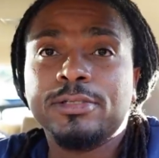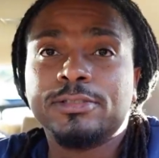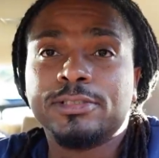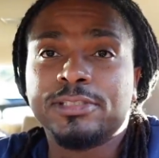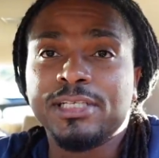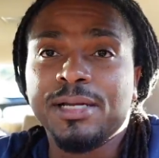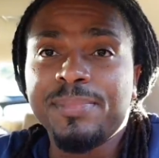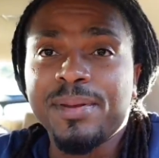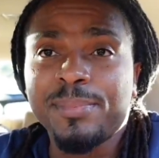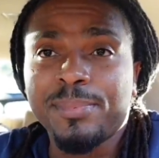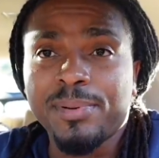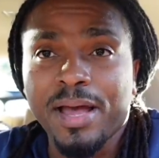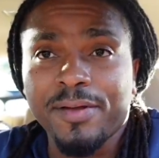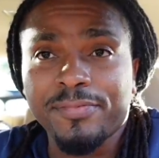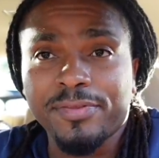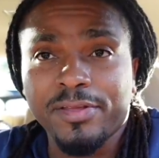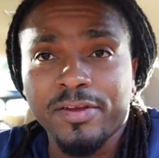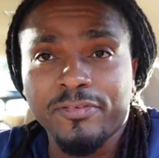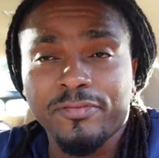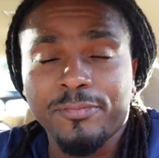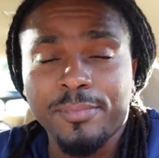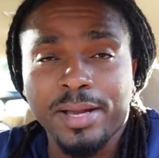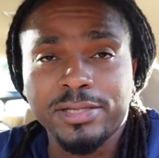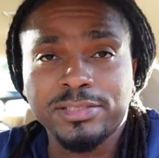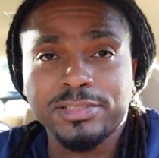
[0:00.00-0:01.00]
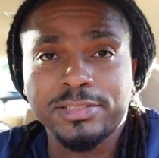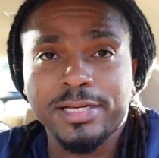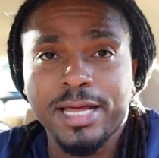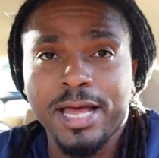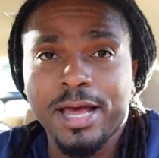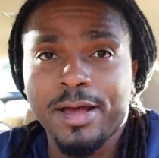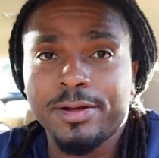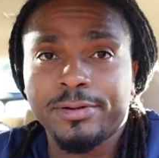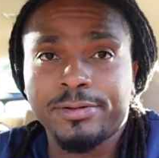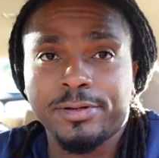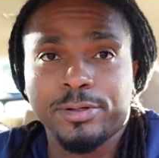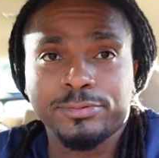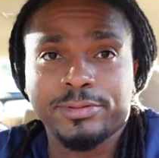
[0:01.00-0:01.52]
Some people have the information
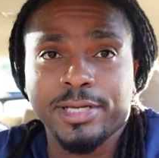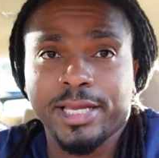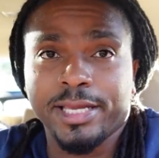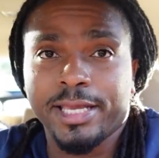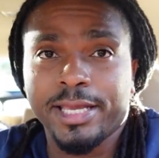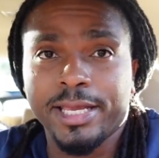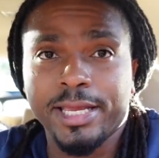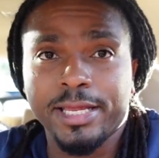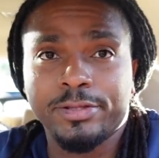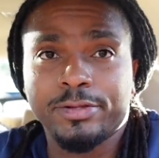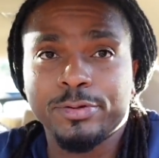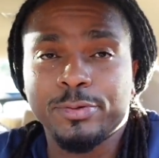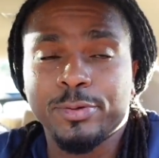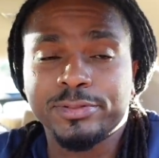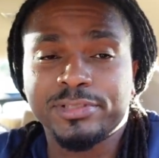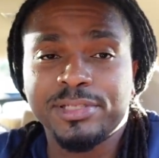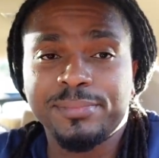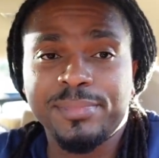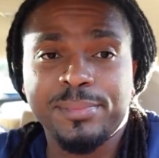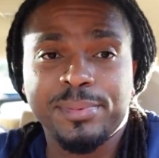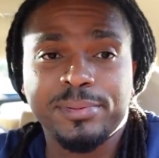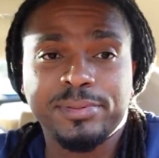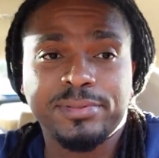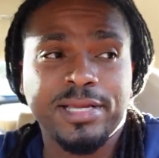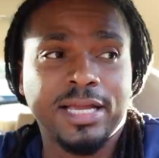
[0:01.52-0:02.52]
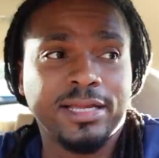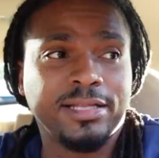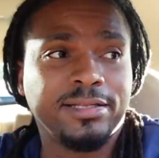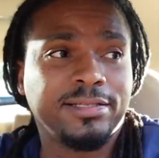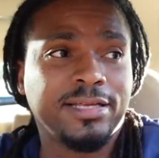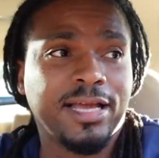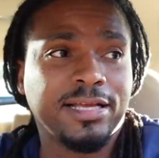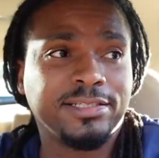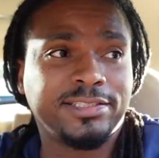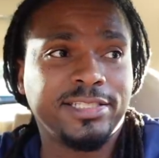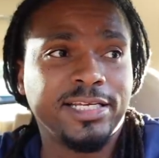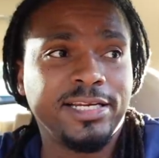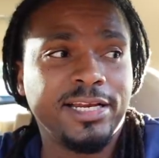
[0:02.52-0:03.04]
now and don't take heed to it. Some people take
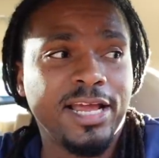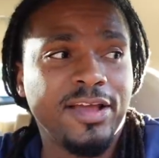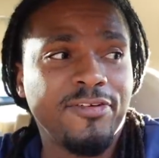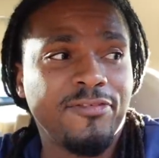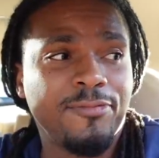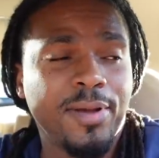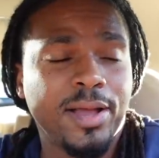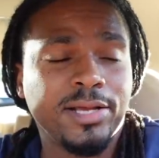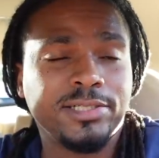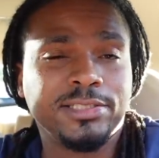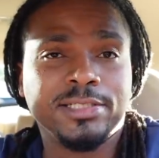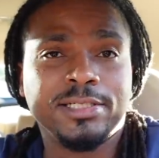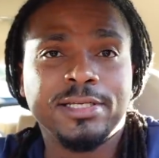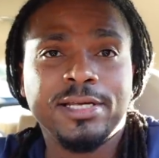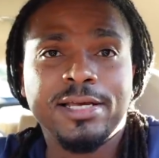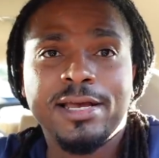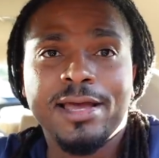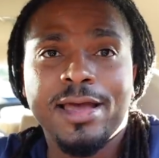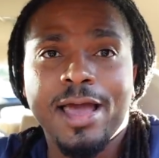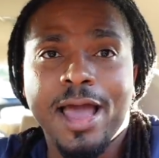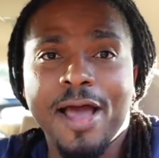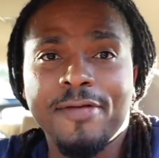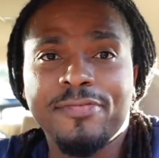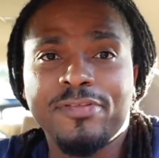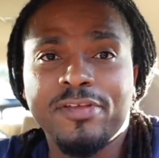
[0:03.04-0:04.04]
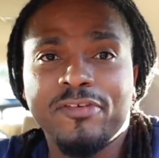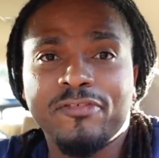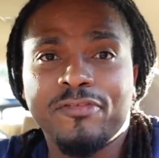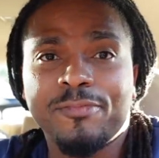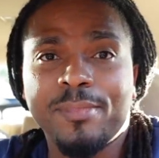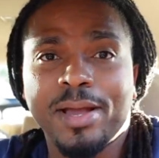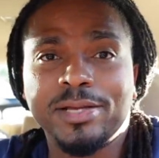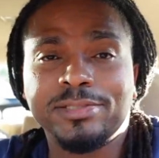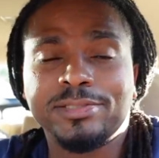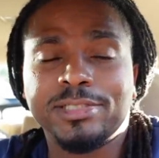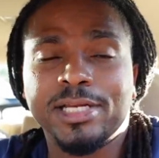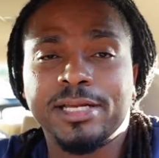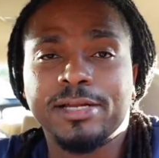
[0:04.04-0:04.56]
see the information, have the
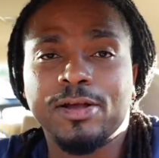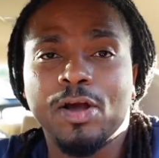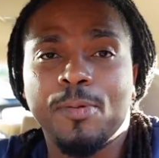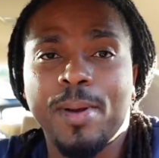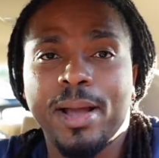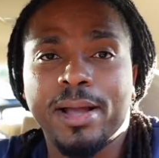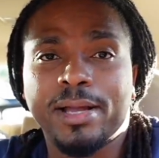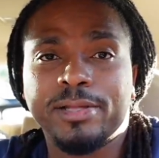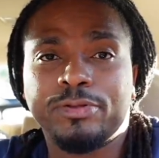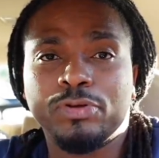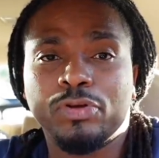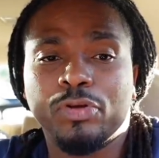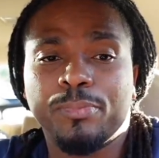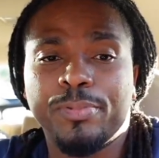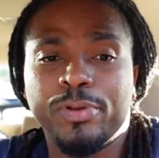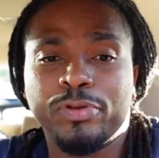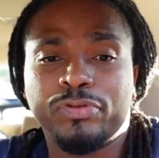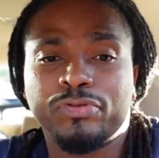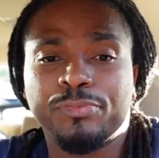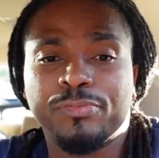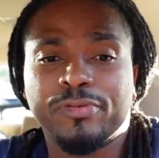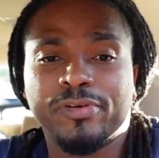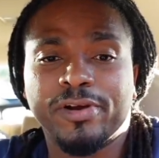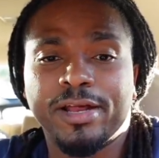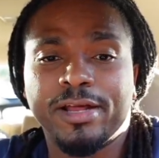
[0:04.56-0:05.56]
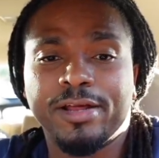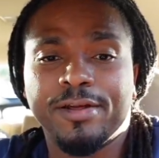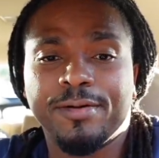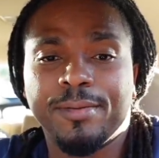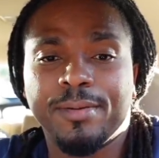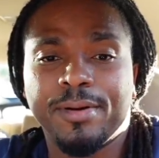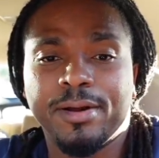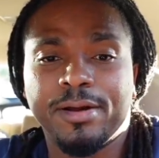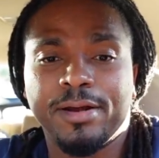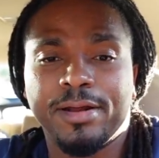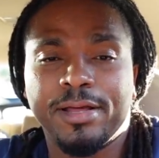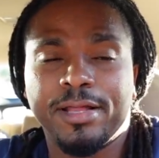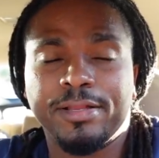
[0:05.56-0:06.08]
information, and go back into abusive
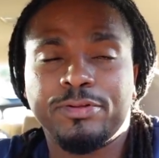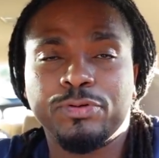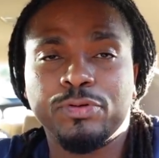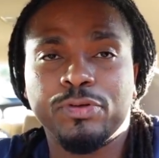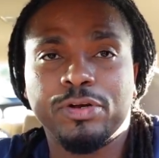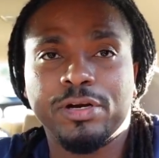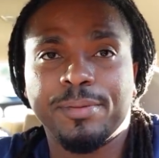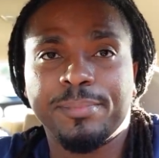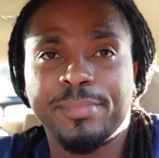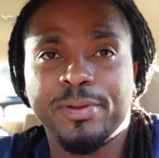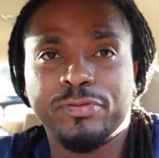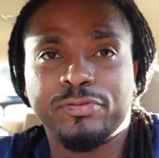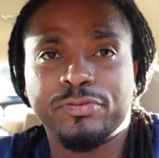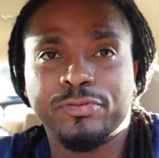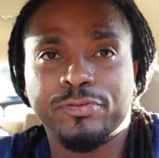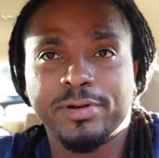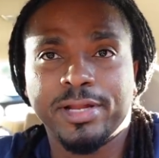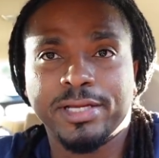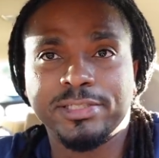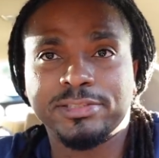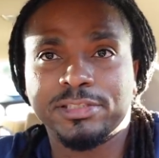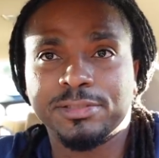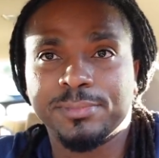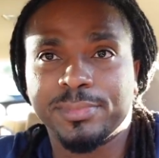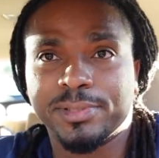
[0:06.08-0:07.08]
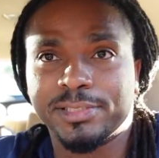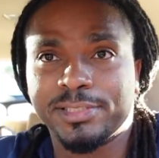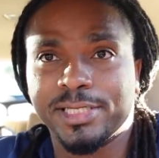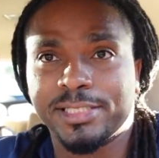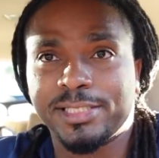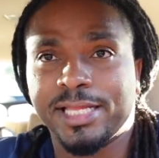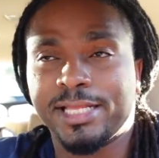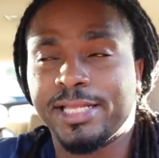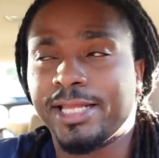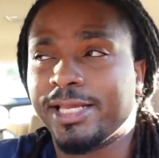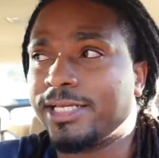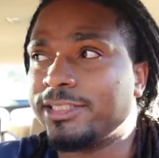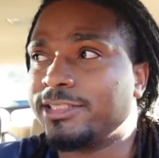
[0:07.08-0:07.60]
into an abusive relationship because they
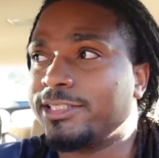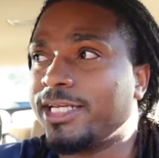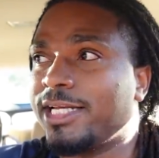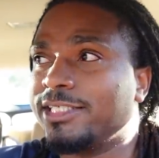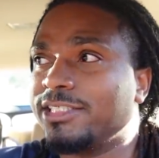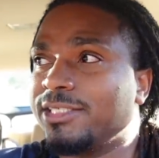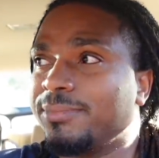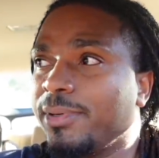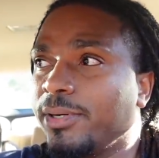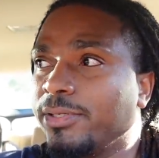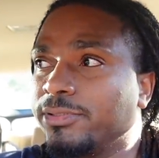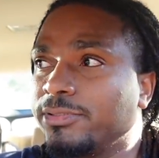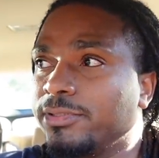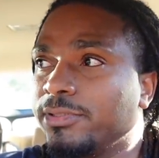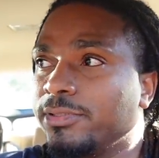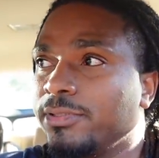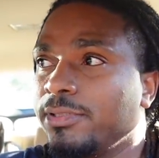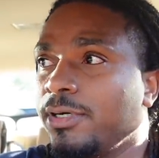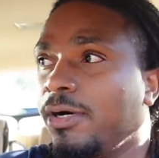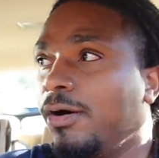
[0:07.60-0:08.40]
think they can change the person.